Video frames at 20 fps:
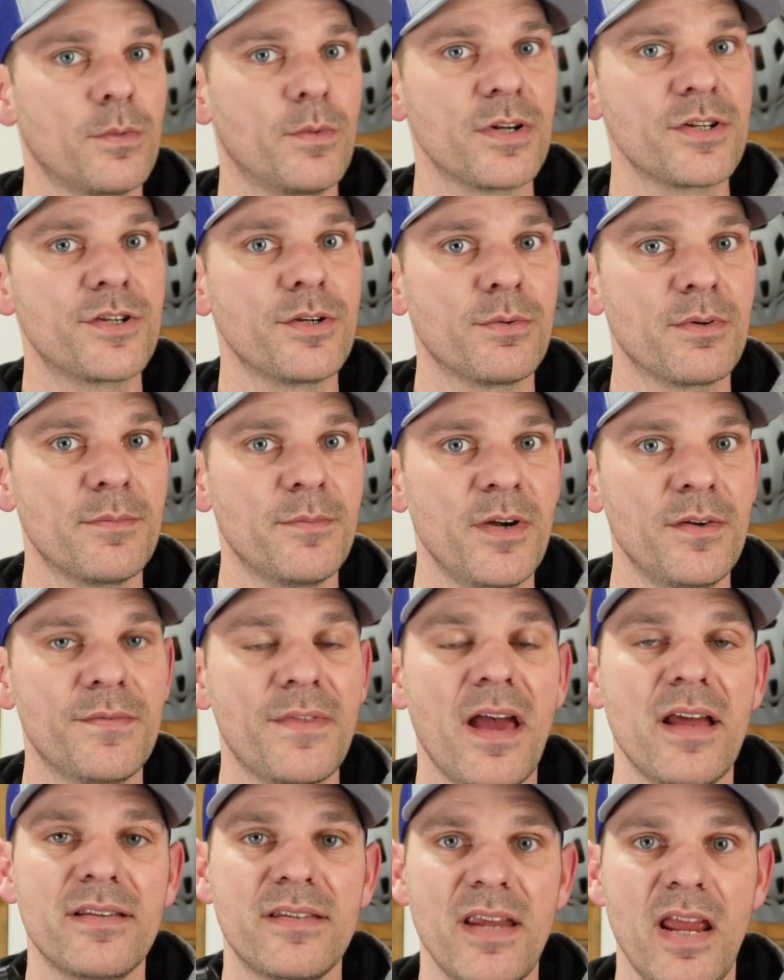once you remove
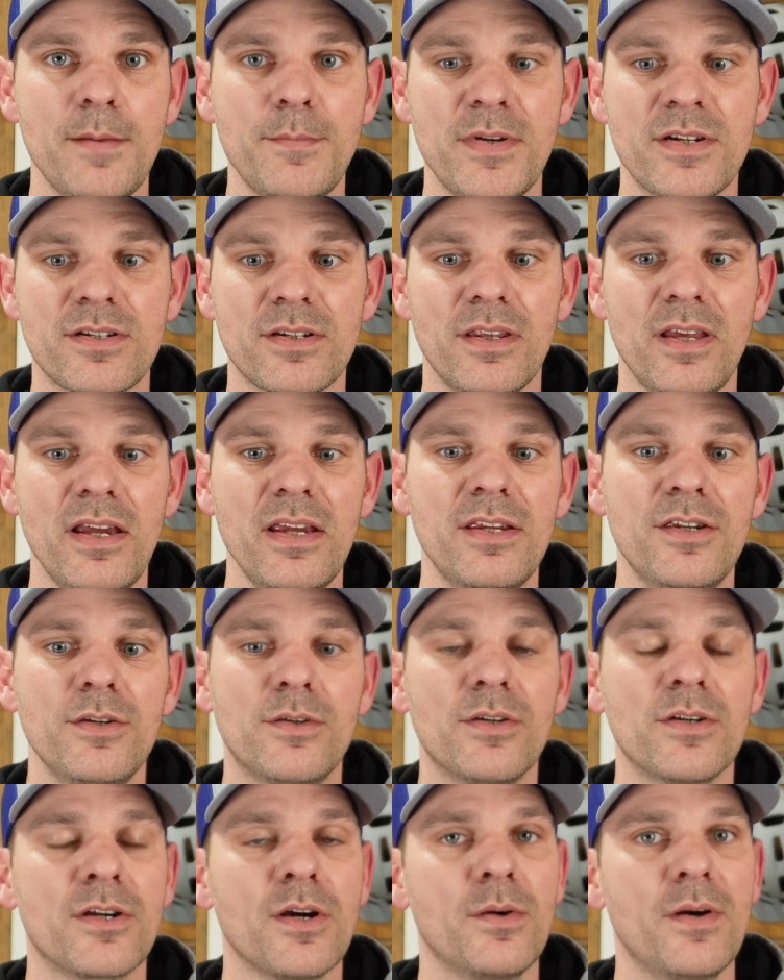that damaged link, you
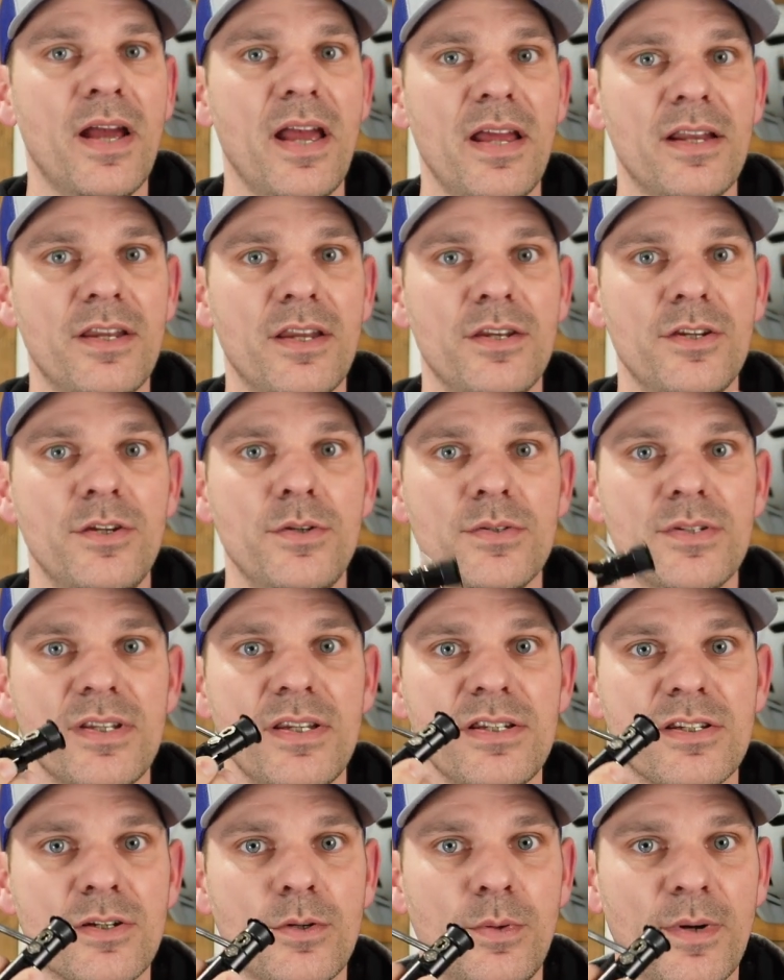can go ahead and use
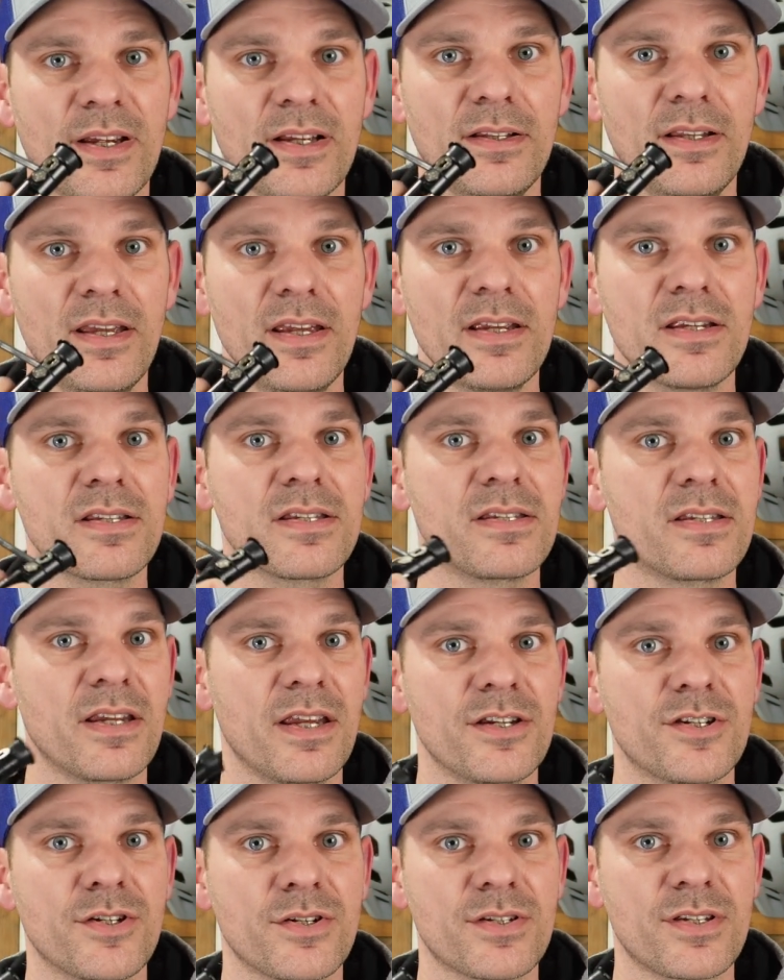these quick links to
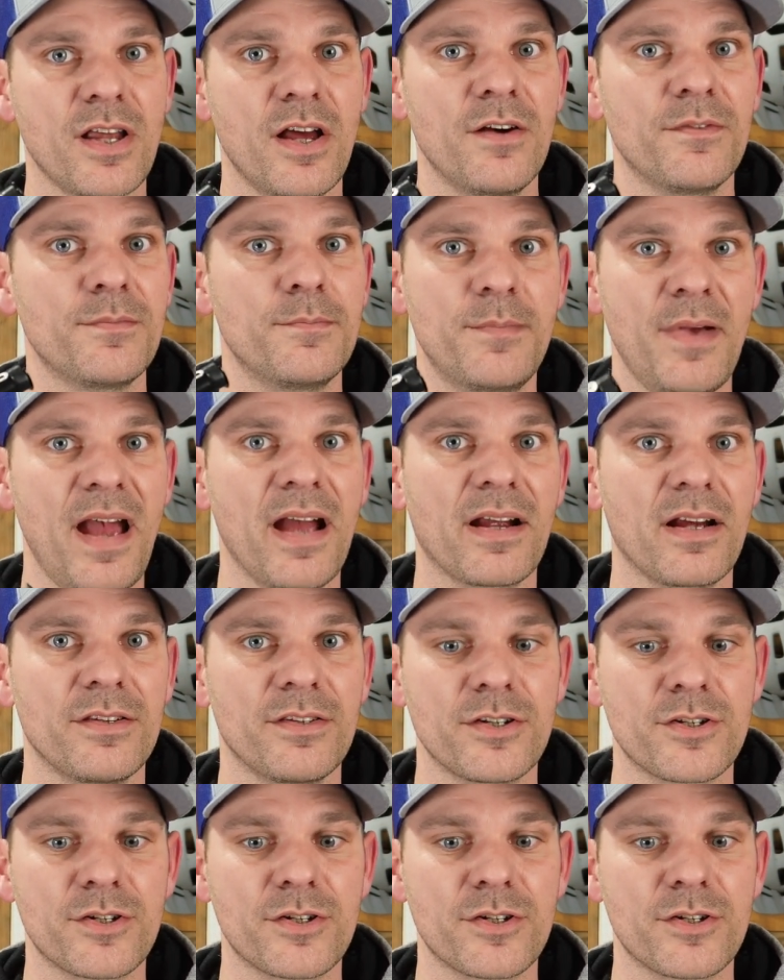get yourself back on the